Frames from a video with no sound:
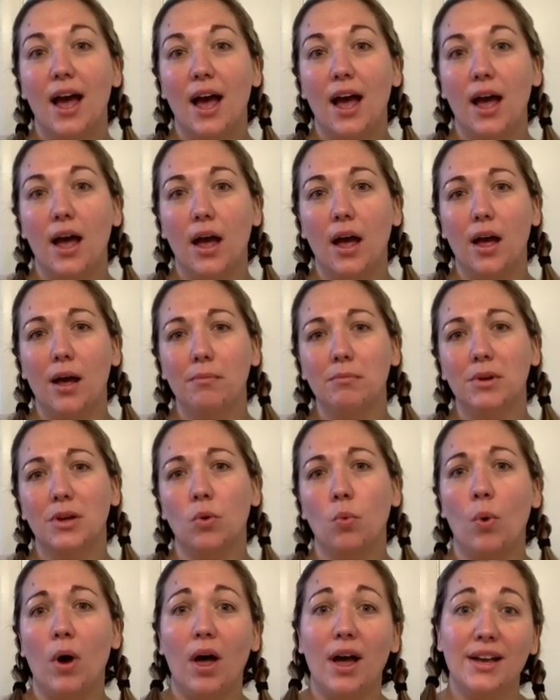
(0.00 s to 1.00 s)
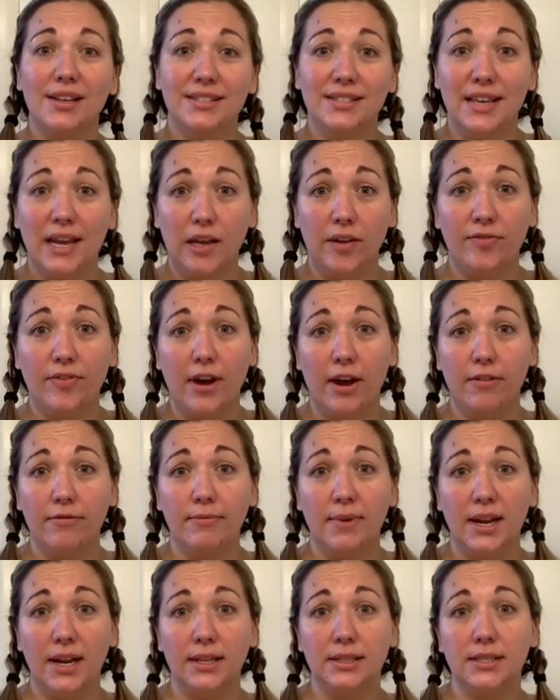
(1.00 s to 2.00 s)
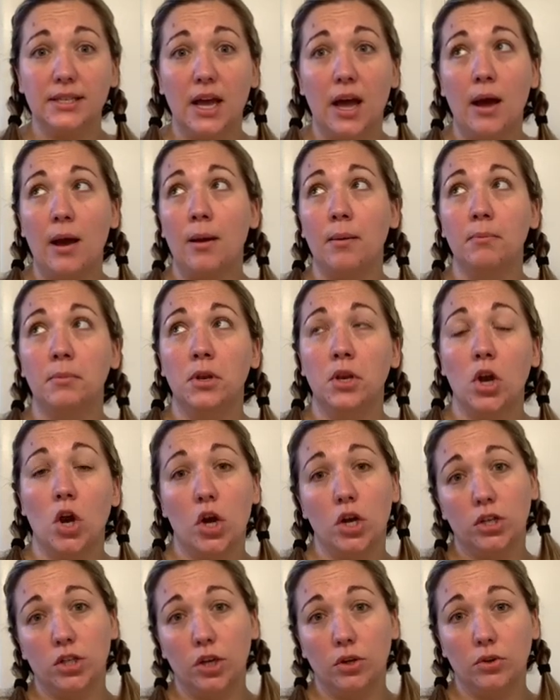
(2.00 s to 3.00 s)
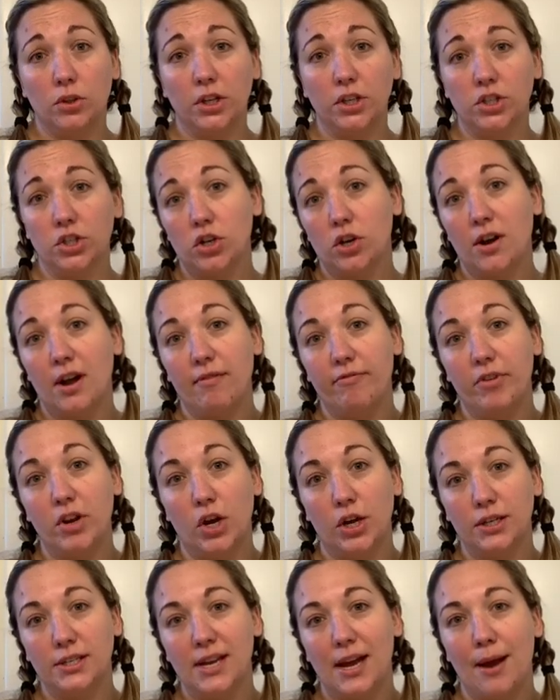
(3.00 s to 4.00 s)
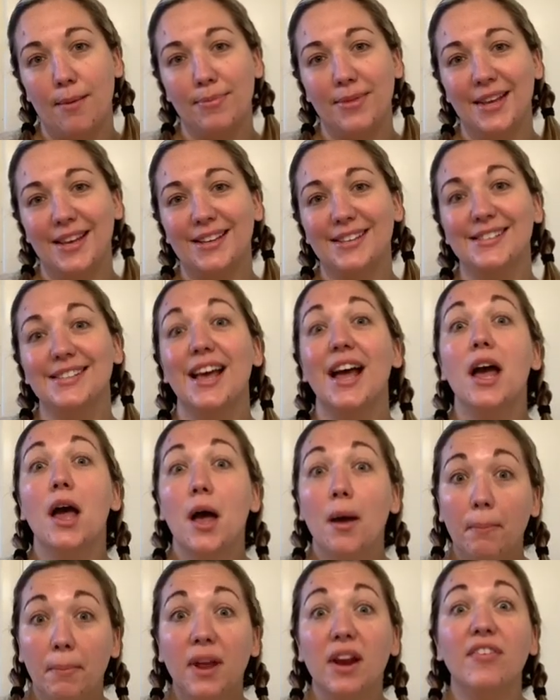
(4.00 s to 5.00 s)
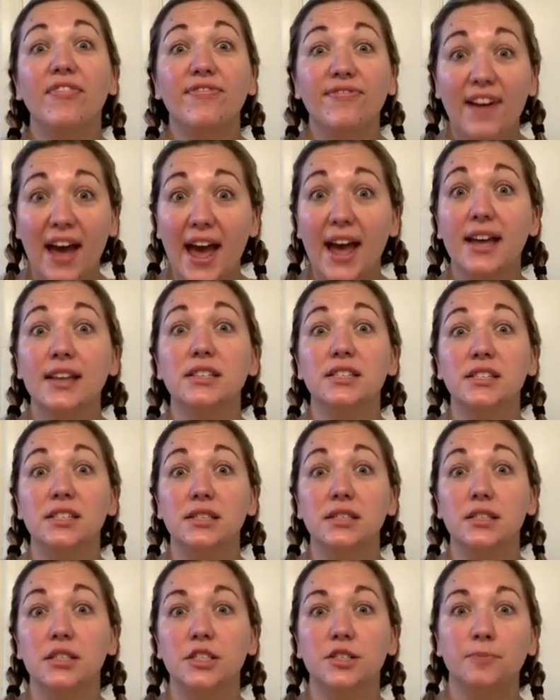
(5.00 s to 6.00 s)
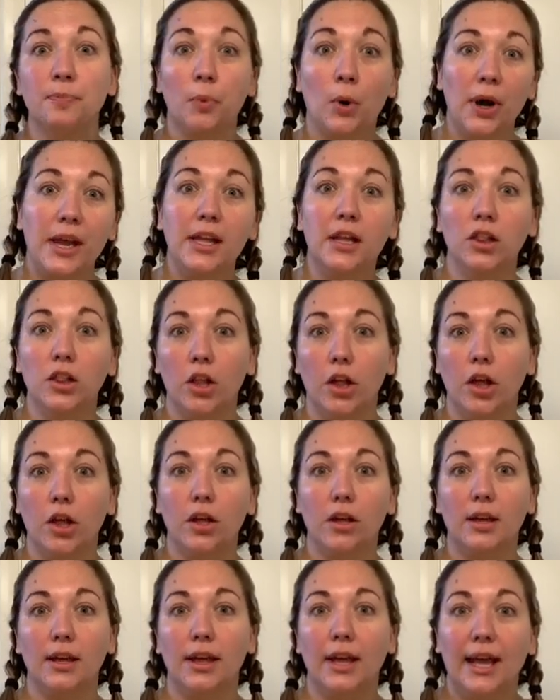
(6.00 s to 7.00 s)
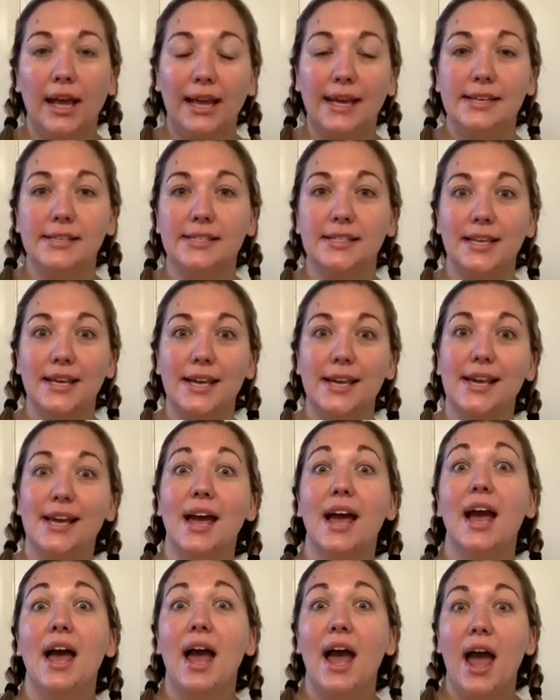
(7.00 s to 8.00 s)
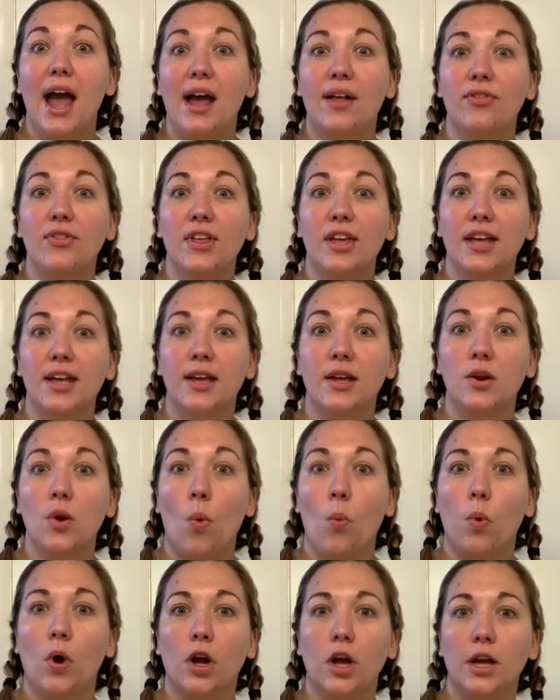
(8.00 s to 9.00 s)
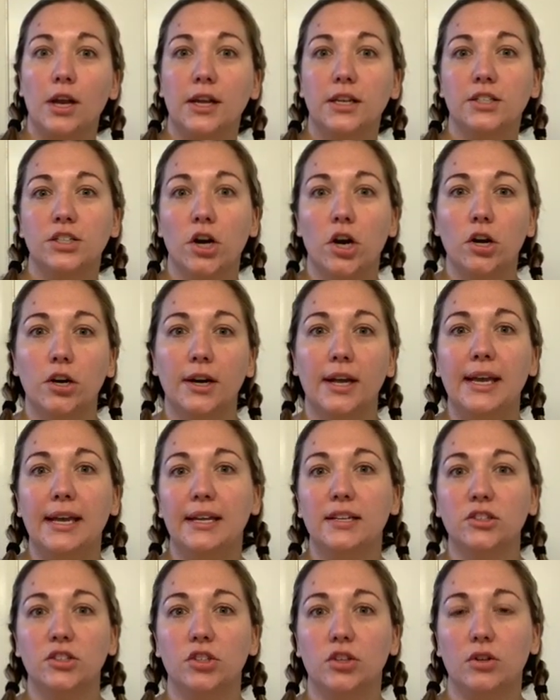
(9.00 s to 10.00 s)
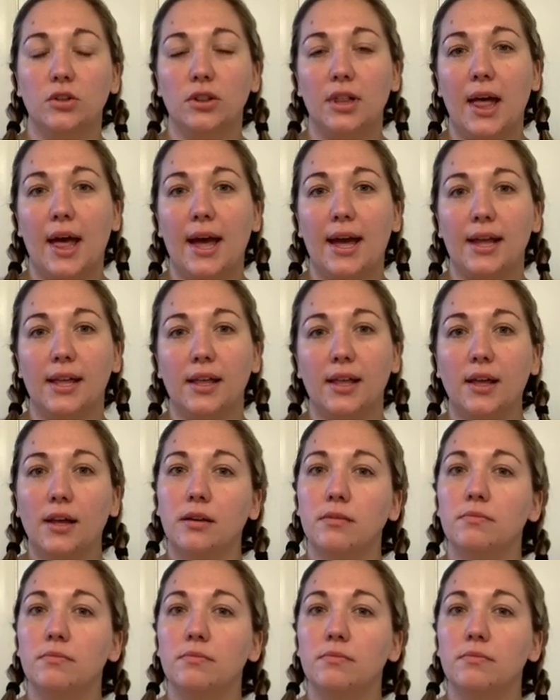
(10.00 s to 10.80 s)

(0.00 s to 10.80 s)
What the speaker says: Well, I say 5 minutes. I'm not totally sure. I've not timed this, but a fast spring look, easy. And then we're going to turn it into like